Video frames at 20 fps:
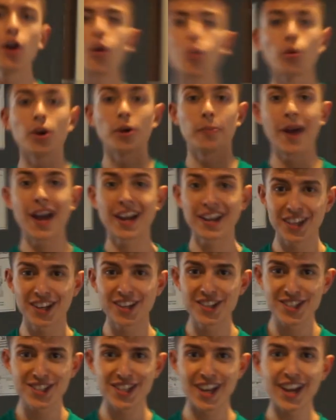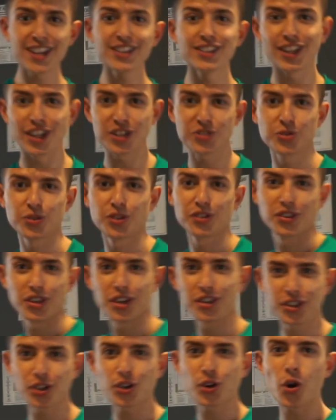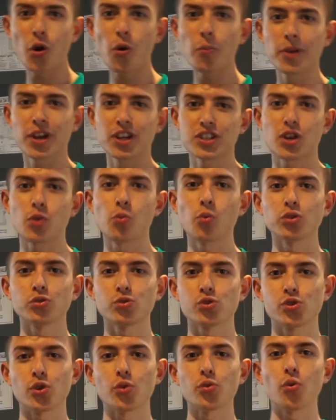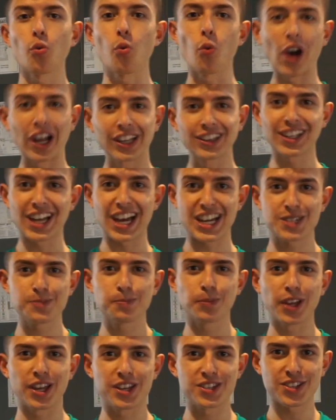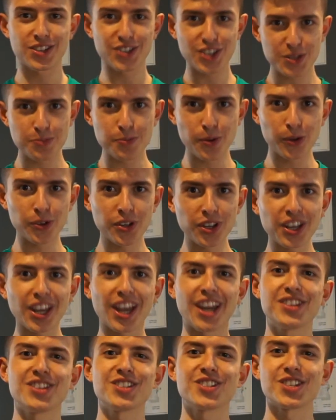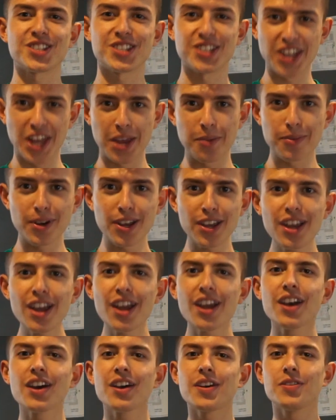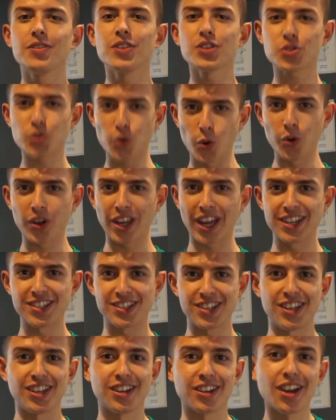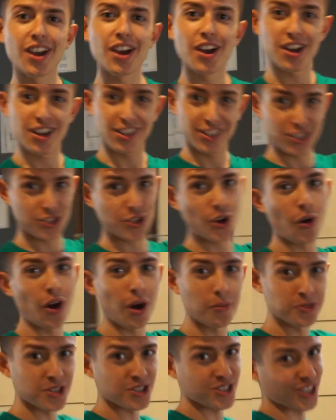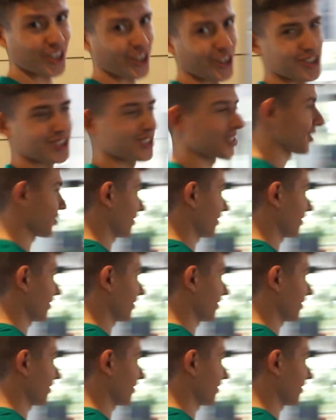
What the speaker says: We're back inside next to the theater hall because I want to show you one last place in this building, and this is namely the school canteen. Let's go up the stairs.